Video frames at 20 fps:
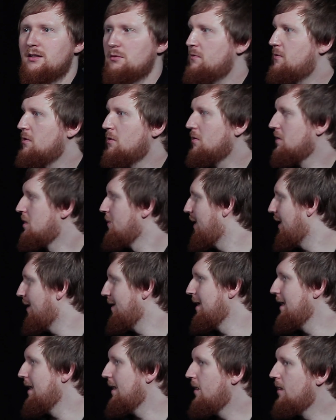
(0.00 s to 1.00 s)
that we talked
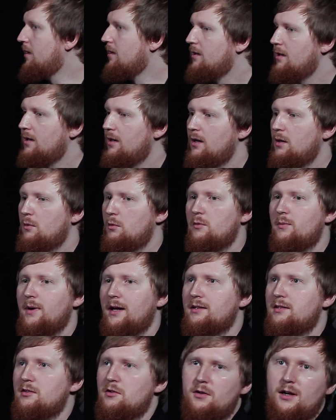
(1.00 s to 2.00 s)
about here, we've
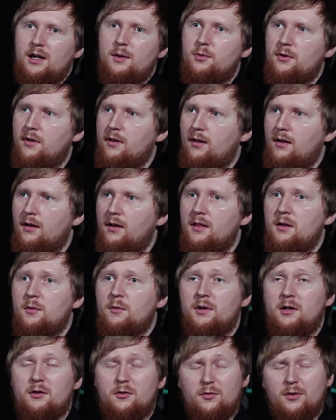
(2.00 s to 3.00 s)
managed to create a product line that
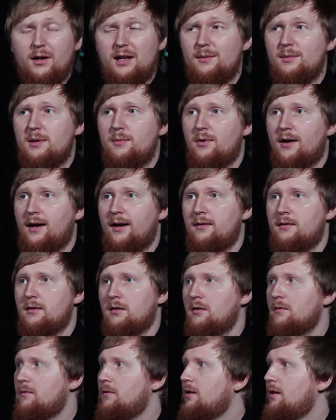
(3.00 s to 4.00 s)
we're incredibly proud
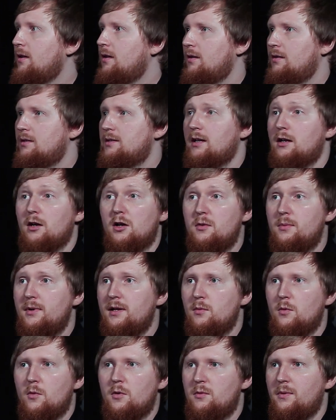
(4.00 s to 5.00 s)
of, It's a
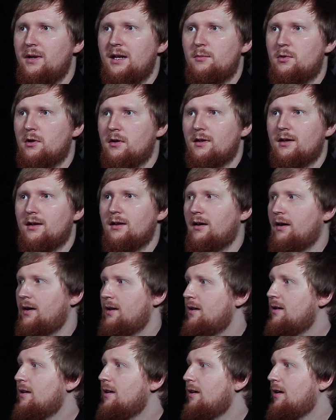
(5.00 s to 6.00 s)
globally award-winning product
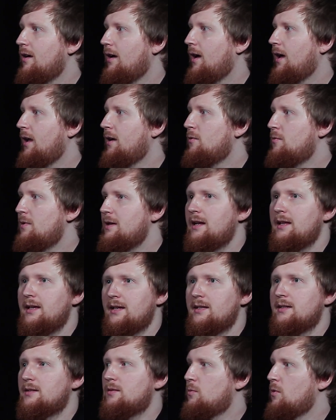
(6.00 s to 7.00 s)
line, and it really
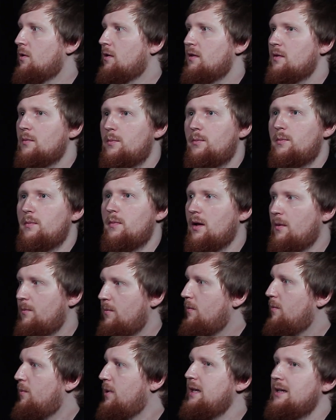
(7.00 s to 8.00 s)
is one of the
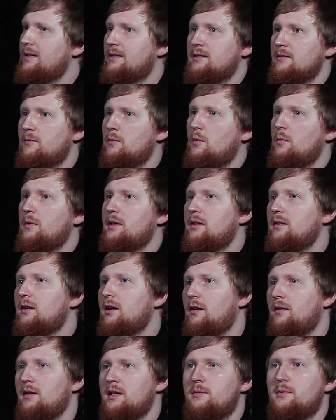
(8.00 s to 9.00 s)
peaks of what we can
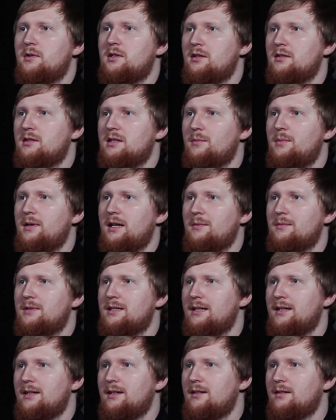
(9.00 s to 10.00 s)
currently produce at
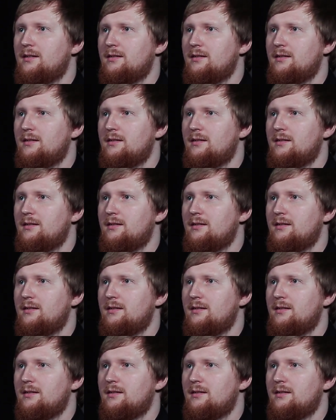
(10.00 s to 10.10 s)
PMC.